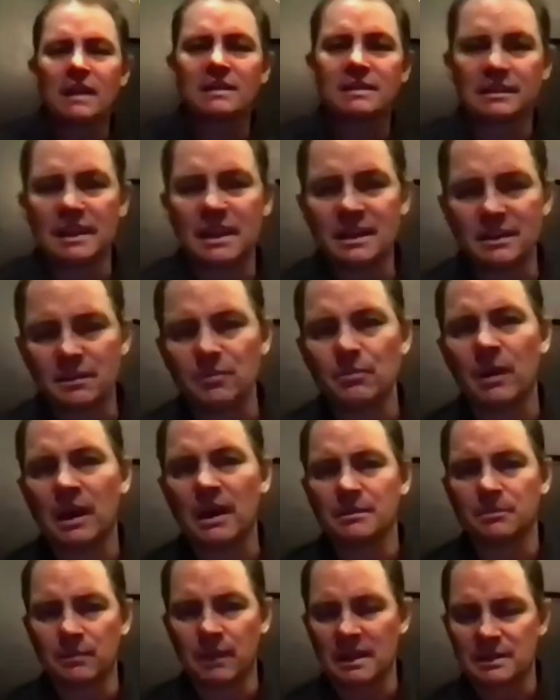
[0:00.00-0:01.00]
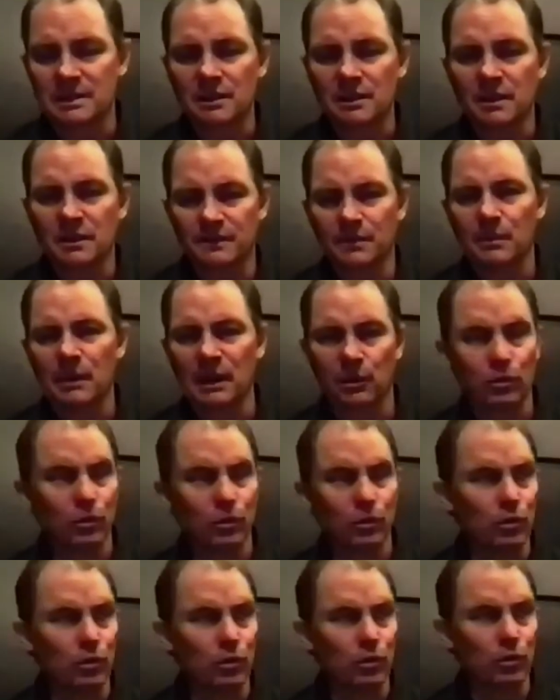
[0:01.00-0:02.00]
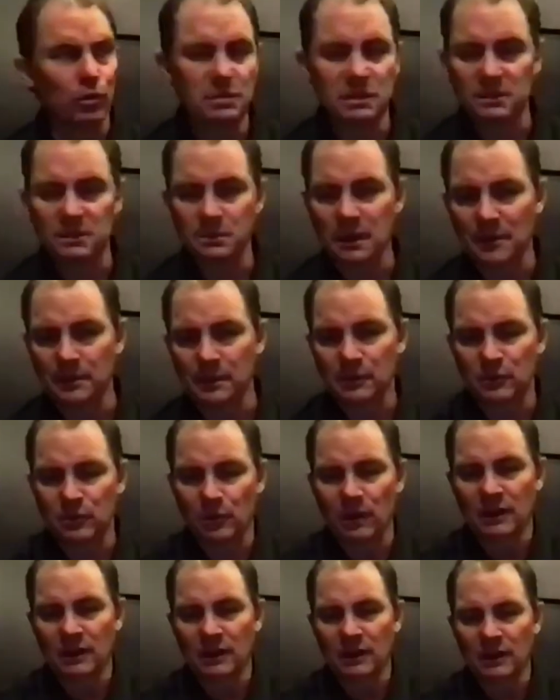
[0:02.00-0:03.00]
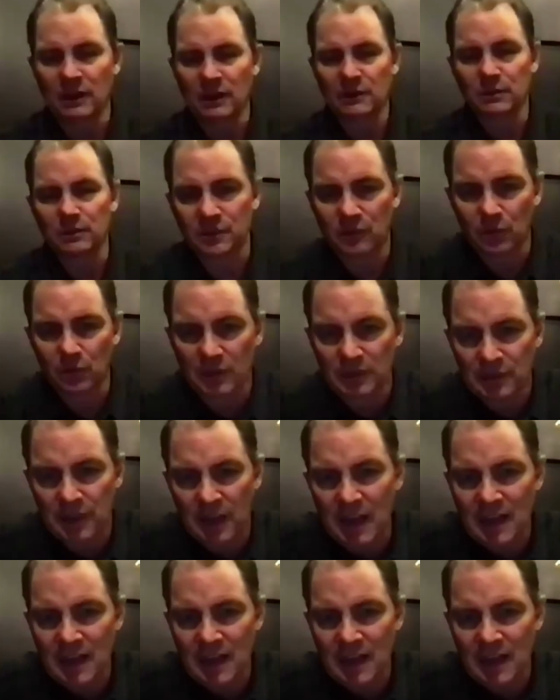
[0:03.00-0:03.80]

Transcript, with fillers: lent myself and my group and Steve B, my director, and